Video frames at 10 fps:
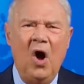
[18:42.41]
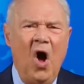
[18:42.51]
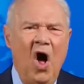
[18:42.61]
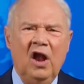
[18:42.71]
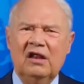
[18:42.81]

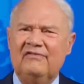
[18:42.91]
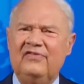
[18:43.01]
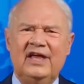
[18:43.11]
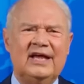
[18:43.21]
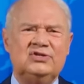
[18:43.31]
All
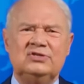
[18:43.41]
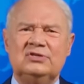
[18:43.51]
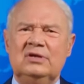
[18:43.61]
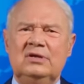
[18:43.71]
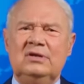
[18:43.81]
of this
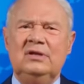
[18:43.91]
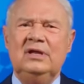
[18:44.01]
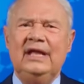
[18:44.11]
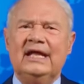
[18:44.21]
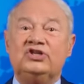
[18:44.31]

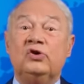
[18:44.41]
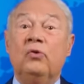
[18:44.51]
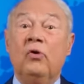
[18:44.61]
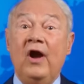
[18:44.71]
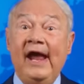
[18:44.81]
is
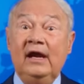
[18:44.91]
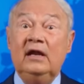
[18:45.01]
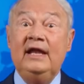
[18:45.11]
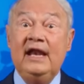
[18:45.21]
greatly